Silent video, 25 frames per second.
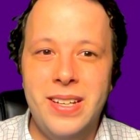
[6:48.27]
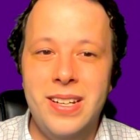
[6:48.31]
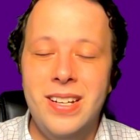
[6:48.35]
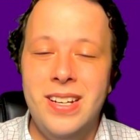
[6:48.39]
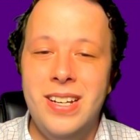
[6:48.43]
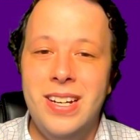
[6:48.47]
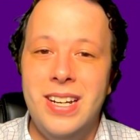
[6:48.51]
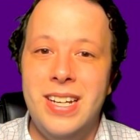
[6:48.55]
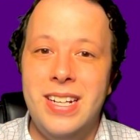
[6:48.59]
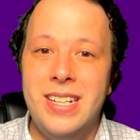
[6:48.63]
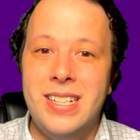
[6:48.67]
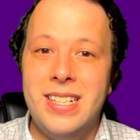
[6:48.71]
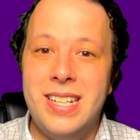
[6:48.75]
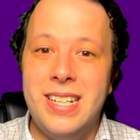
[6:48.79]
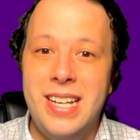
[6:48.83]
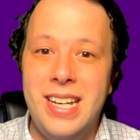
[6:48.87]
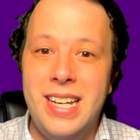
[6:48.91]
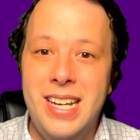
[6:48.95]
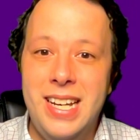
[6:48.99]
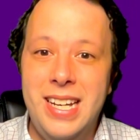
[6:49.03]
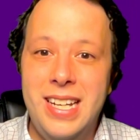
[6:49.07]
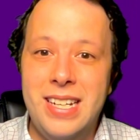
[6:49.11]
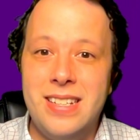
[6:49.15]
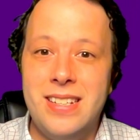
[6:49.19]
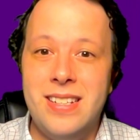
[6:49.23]
And as a
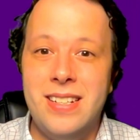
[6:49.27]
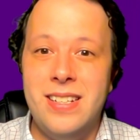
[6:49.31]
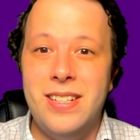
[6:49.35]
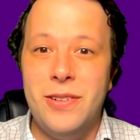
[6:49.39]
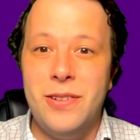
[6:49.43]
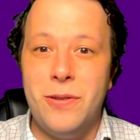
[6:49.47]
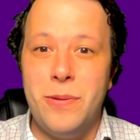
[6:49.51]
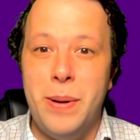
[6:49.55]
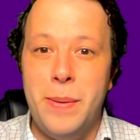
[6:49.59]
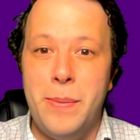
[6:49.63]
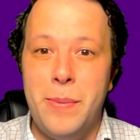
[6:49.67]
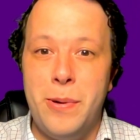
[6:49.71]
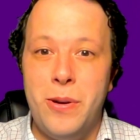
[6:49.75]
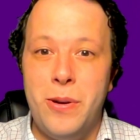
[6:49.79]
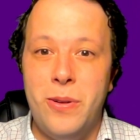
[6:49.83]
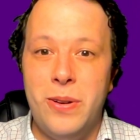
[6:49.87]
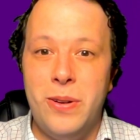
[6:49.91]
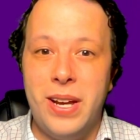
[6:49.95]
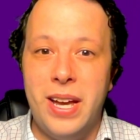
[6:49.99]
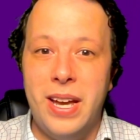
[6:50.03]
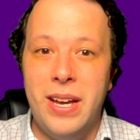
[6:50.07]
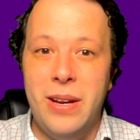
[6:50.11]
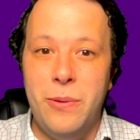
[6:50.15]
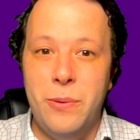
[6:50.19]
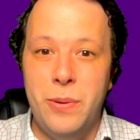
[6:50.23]
hint to remember,
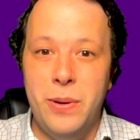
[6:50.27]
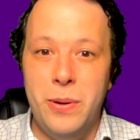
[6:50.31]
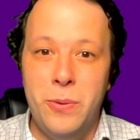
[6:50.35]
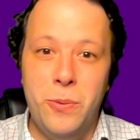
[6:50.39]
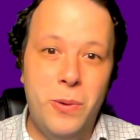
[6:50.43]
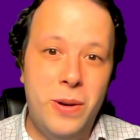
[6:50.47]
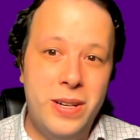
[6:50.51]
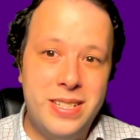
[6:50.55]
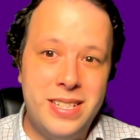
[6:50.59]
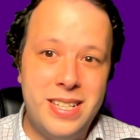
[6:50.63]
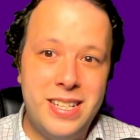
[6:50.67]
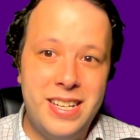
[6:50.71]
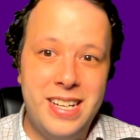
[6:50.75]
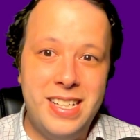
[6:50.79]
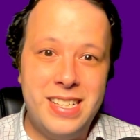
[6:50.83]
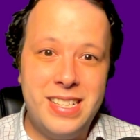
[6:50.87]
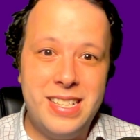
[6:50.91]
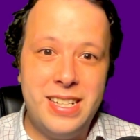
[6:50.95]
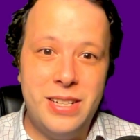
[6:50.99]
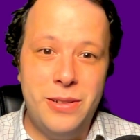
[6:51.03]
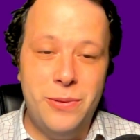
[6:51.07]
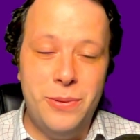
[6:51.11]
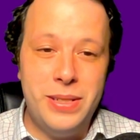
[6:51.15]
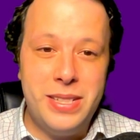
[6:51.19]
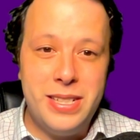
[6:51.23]
okay, well, what's an acid,
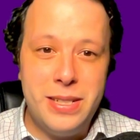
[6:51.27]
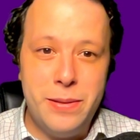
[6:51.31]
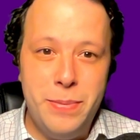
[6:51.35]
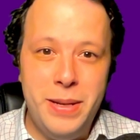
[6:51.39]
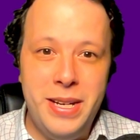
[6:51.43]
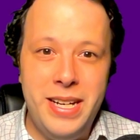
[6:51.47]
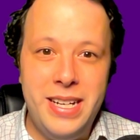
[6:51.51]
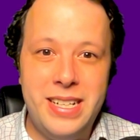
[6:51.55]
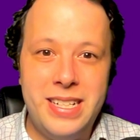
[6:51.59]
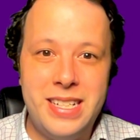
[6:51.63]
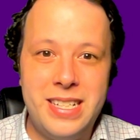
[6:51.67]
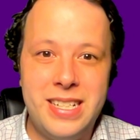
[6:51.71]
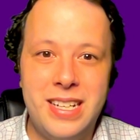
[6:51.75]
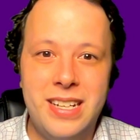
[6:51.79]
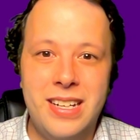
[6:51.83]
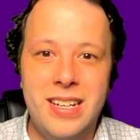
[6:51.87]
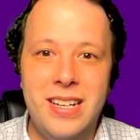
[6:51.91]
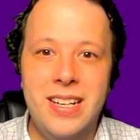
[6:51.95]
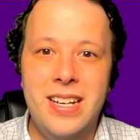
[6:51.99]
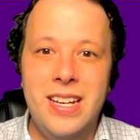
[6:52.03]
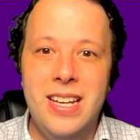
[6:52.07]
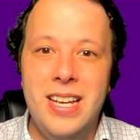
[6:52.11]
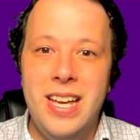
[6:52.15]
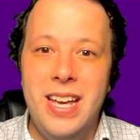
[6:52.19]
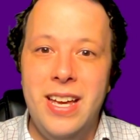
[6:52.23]
what's a base?
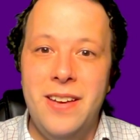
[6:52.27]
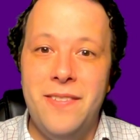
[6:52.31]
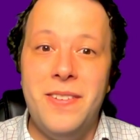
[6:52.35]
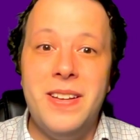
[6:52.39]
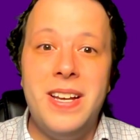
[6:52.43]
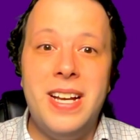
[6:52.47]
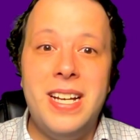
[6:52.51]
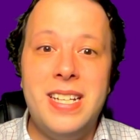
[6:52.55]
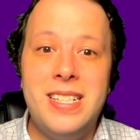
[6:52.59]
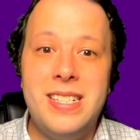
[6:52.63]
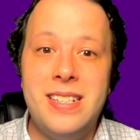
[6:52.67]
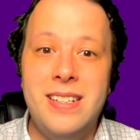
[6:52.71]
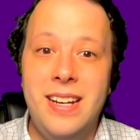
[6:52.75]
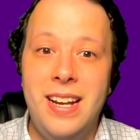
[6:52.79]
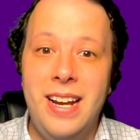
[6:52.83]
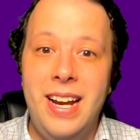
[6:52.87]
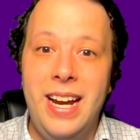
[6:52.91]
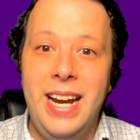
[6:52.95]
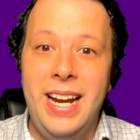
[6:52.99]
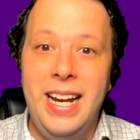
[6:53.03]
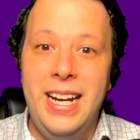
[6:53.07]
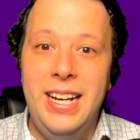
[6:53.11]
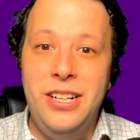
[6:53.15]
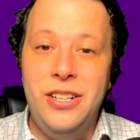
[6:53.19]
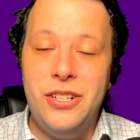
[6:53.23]
If it has an
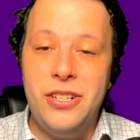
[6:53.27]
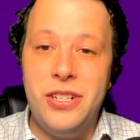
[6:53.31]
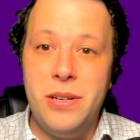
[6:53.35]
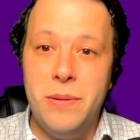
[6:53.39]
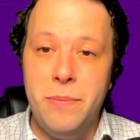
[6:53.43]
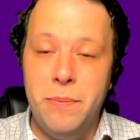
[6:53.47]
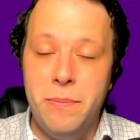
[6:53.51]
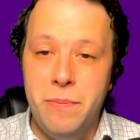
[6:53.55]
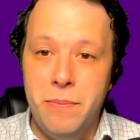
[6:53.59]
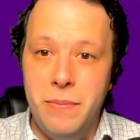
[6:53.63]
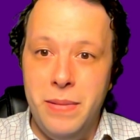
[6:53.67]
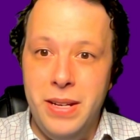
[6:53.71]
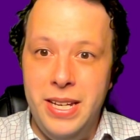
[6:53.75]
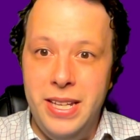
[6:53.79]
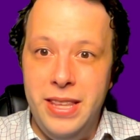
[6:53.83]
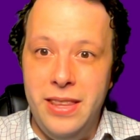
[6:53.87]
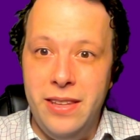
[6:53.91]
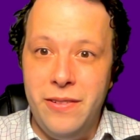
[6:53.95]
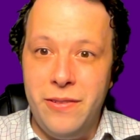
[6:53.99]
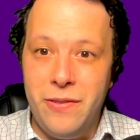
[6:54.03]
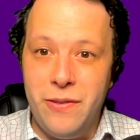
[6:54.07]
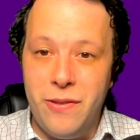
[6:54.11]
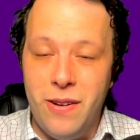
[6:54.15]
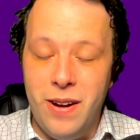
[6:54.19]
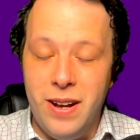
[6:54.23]
H in the
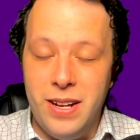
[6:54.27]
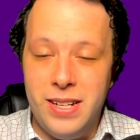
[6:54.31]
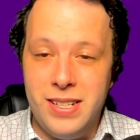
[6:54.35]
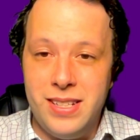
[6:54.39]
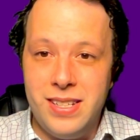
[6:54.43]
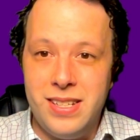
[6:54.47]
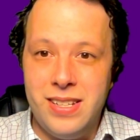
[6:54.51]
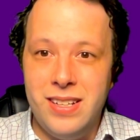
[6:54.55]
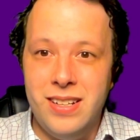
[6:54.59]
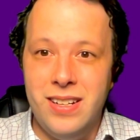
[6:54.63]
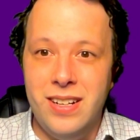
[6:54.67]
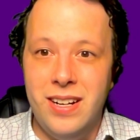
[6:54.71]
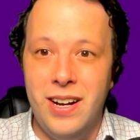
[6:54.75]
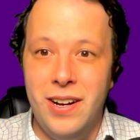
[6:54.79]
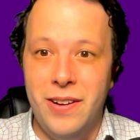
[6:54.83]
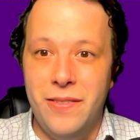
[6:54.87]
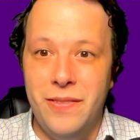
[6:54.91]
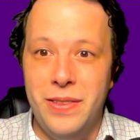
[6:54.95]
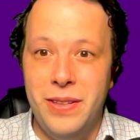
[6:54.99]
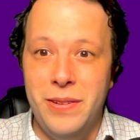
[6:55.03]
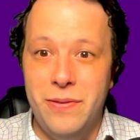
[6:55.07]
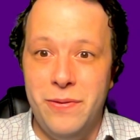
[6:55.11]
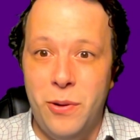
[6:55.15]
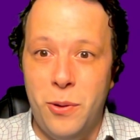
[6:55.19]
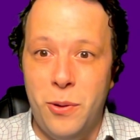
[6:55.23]
front of the
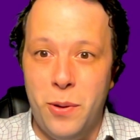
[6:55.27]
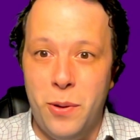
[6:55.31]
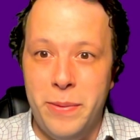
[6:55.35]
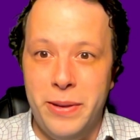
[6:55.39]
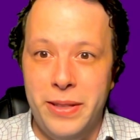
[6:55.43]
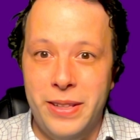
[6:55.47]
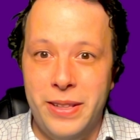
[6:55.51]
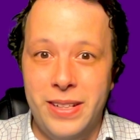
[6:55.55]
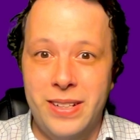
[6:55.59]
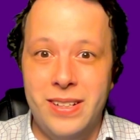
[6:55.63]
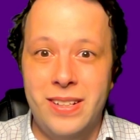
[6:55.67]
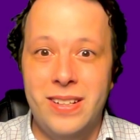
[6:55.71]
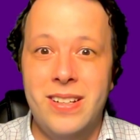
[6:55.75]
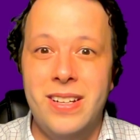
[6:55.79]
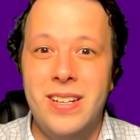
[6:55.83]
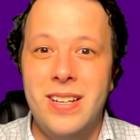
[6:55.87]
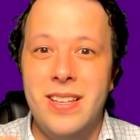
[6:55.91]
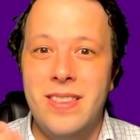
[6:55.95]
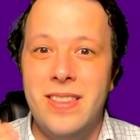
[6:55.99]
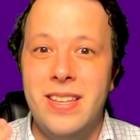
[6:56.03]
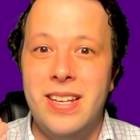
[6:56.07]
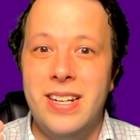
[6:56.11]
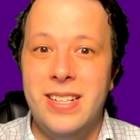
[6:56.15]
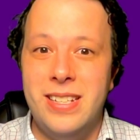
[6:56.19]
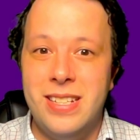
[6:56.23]
formula,
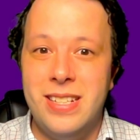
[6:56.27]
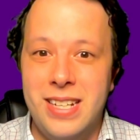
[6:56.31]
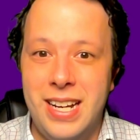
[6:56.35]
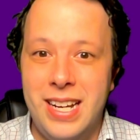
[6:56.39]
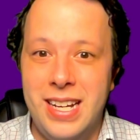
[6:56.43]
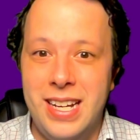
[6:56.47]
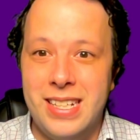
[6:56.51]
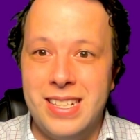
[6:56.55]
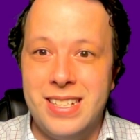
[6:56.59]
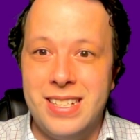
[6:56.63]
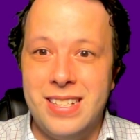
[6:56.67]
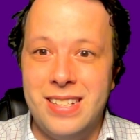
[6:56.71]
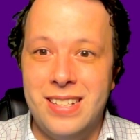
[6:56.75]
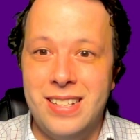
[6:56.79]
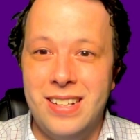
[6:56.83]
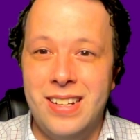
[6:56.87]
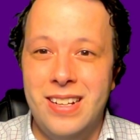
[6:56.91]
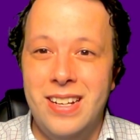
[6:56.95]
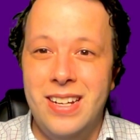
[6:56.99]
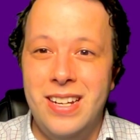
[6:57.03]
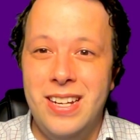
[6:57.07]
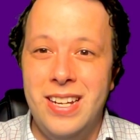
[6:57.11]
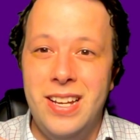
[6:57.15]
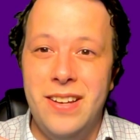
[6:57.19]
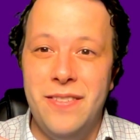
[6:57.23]
then it's an acid.
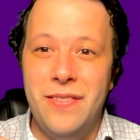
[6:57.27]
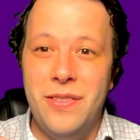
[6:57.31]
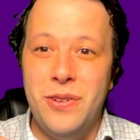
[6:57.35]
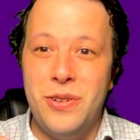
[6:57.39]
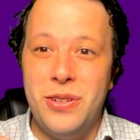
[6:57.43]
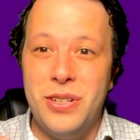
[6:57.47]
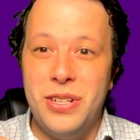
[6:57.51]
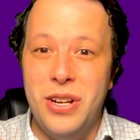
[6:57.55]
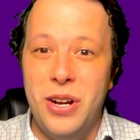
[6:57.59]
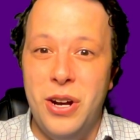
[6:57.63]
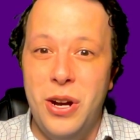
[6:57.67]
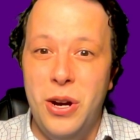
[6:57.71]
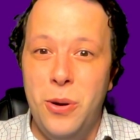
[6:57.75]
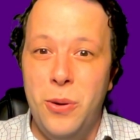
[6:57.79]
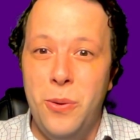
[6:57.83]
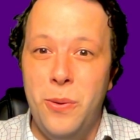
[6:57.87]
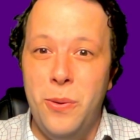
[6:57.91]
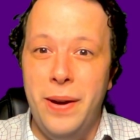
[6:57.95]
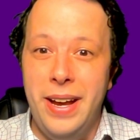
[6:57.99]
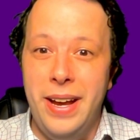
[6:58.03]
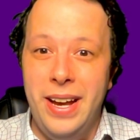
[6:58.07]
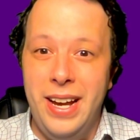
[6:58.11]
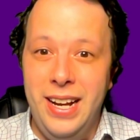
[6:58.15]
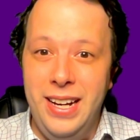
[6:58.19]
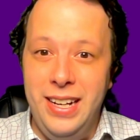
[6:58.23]
If there's an OH
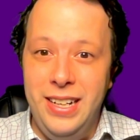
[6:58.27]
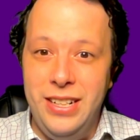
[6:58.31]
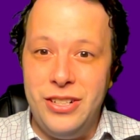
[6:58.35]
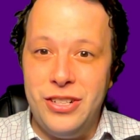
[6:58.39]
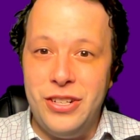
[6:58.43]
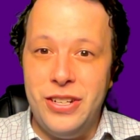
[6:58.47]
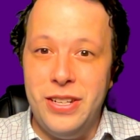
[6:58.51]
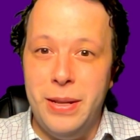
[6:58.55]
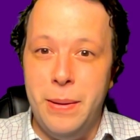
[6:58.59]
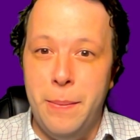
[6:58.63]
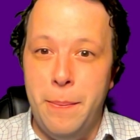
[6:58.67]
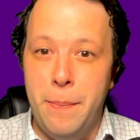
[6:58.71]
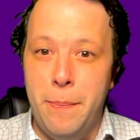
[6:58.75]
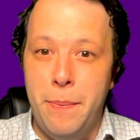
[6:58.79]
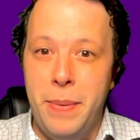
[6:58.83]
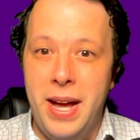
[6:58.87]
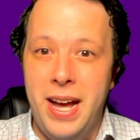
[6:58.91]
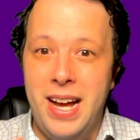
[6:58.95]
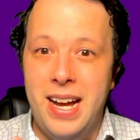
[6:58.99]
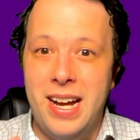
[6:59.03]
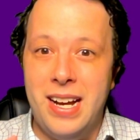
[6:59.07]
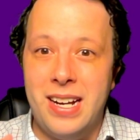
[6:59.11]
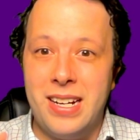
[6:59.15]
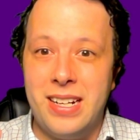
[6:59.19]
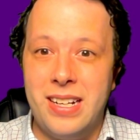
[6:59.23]
in the
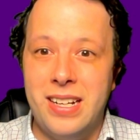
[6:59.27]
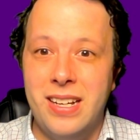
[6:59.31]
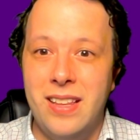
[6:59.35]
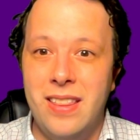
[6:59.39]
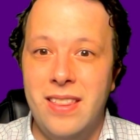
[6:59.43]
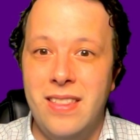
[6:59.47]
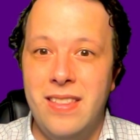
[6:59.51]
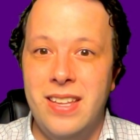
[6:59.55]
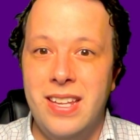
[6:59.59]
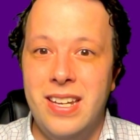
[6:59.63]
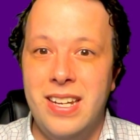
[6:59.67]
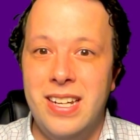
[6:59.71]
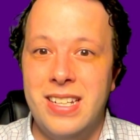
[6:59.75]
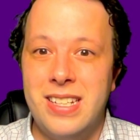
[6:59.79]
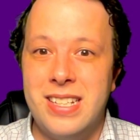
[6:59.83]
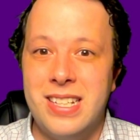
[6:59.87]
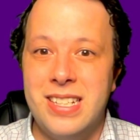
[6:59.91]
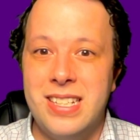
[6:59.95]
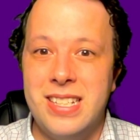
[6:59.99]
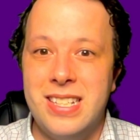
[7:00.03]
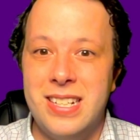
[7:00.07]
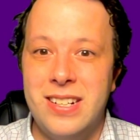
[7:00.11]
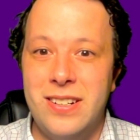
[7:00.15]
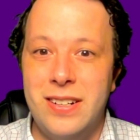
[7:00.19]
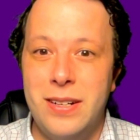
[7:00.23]
back, then that's
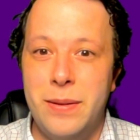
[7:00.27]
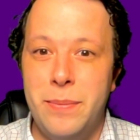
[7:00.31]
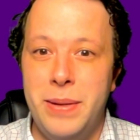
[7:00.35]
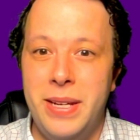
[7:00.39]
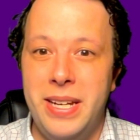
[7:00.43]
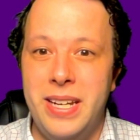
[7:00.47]
considered to be